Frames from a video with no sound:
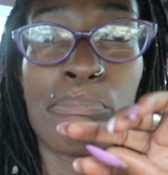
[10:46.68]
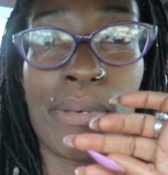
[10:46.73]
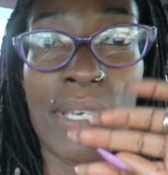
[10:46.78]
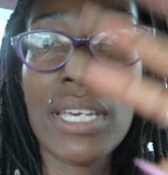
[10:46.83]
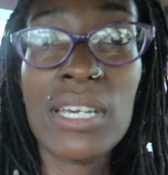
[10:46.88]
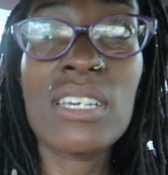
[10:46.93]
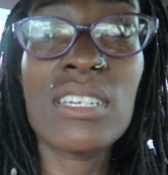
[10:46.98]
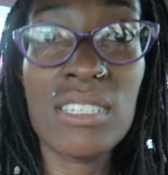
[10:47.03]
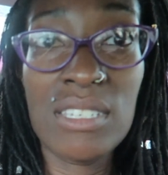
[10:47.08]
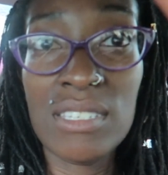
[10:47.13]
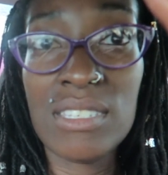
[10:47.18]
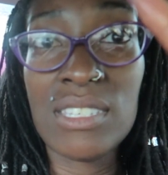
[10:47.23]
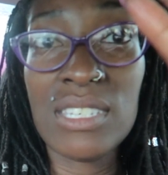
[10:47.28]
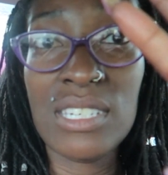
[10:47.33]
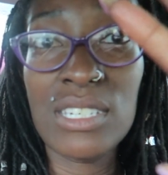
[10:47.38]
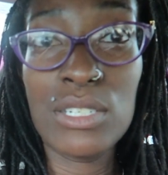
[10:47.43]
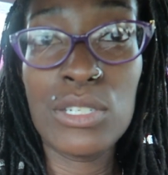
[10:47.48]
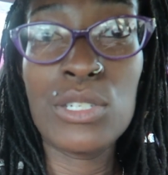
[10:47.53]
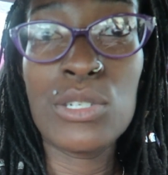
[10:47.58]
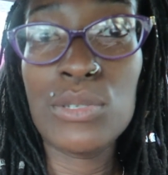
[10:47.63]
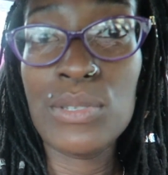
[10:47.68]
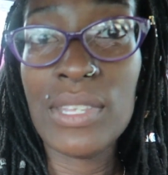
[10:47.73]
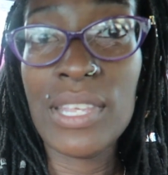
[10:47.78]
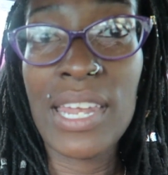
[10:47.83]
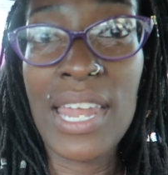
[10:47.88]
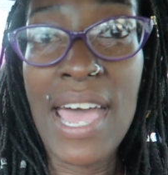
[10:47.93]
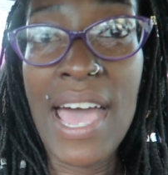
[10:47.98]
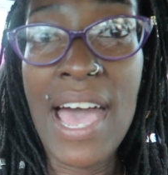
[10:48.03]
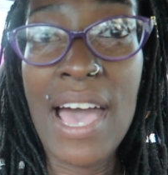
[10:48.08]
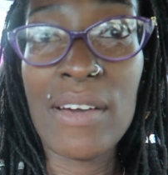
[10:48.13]
biggest issue
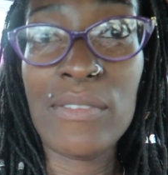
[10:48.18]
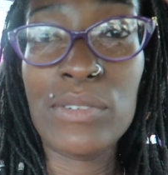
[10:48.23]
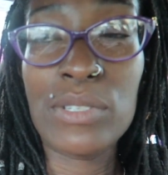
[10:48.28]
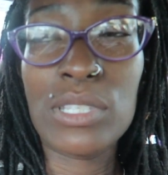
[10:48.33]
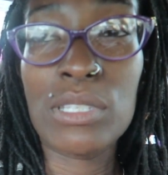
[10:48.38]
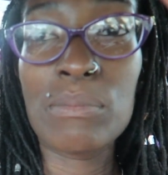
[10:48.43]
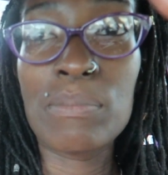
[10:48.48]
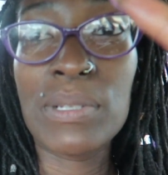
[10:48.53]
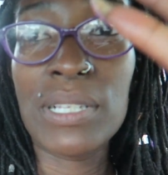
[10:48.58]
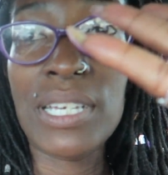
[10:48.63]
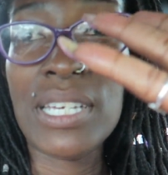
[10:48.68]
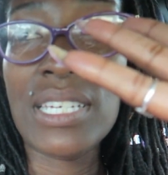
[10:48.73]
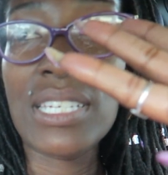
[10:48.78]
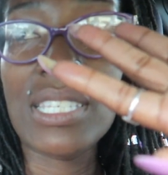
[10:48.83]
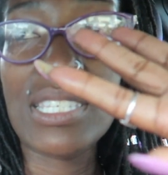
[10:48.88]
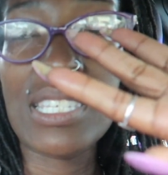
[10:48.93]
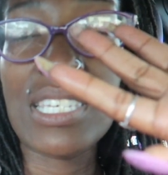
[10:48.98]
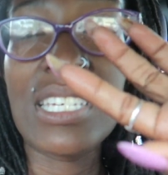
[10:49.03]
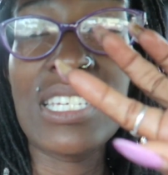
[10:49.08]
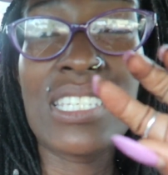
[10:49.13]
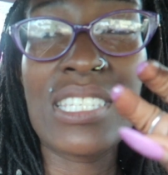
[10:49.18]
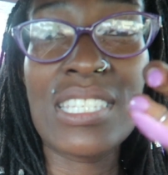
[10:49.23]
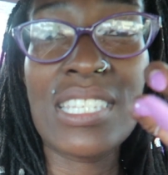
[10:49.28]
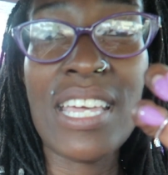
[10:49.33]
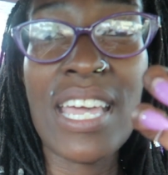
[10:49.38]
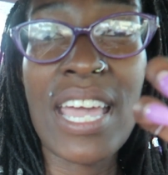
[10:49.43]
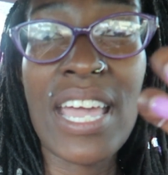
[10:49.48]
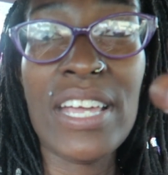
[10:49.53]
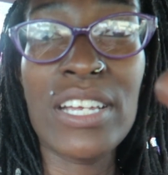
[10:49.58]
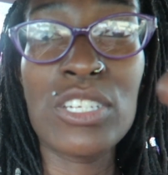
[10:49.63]
that I have with the place is
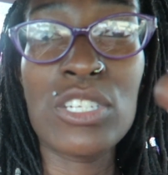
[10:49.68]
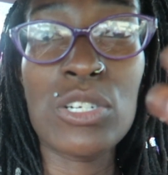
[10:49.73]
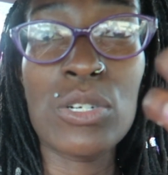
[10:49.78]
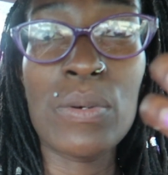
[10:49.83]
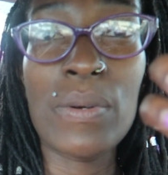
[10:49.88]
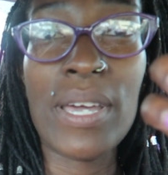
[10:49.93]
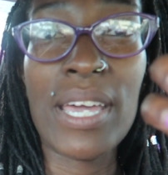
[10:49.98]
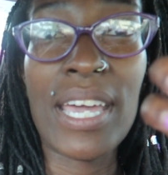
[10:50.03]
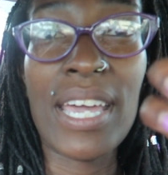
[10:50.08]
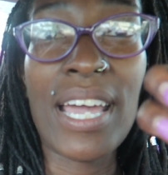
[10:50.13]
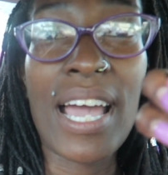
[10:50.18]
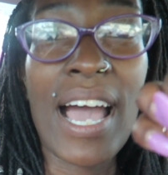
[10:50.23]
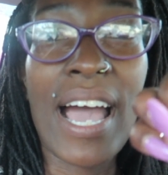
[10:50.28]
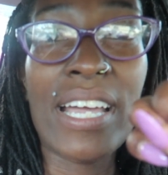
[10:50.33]
the HOA.